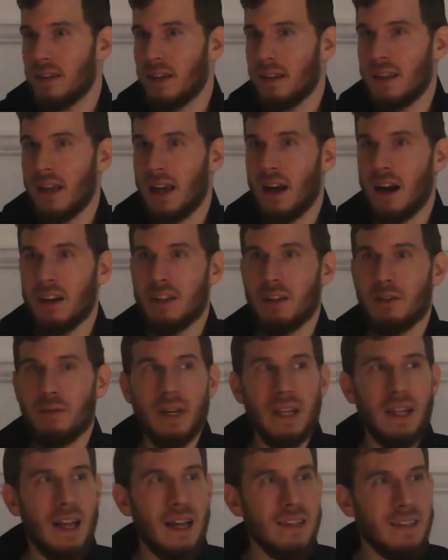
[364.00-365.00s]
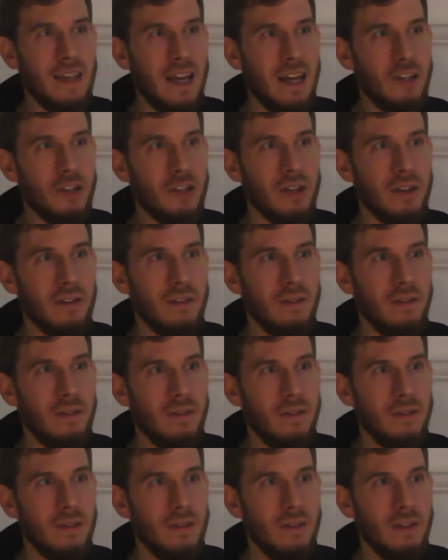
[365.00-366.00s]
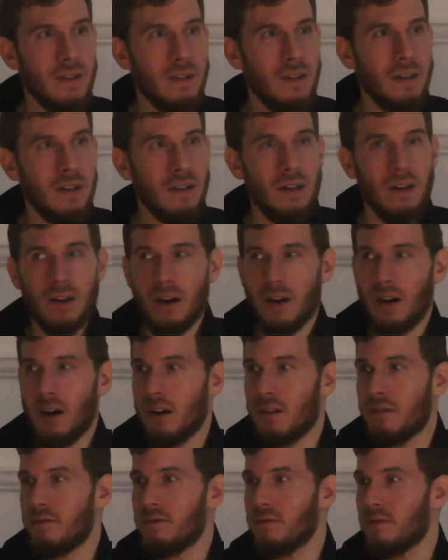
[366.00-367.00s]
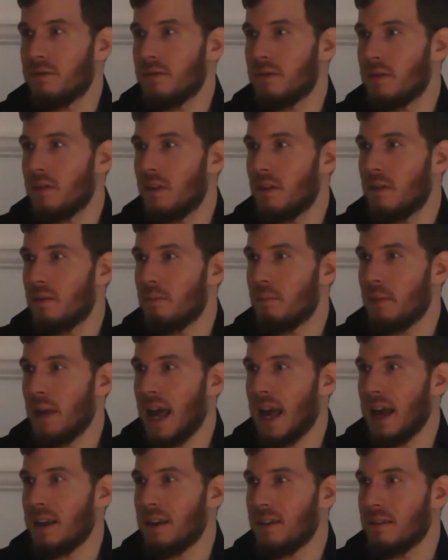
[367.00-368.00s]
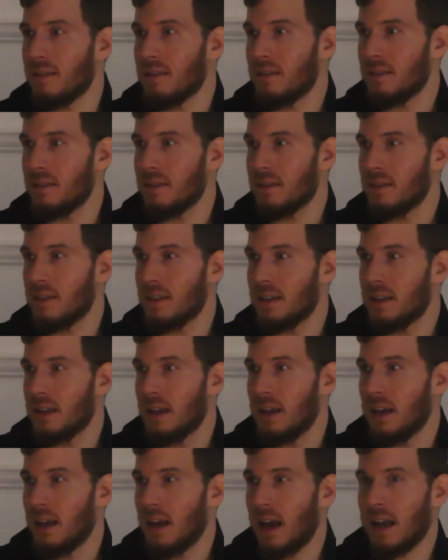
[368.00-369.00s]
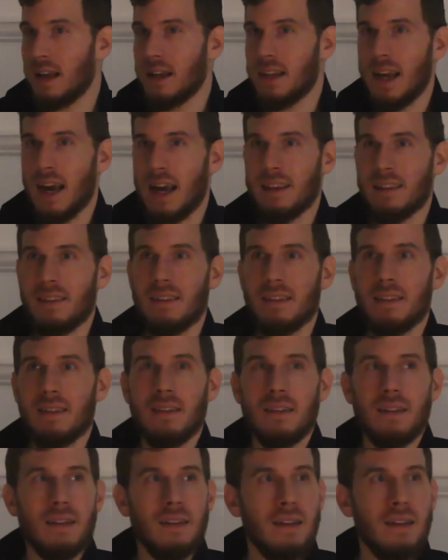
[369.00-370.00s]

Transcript: that they are the realization of man. And yet,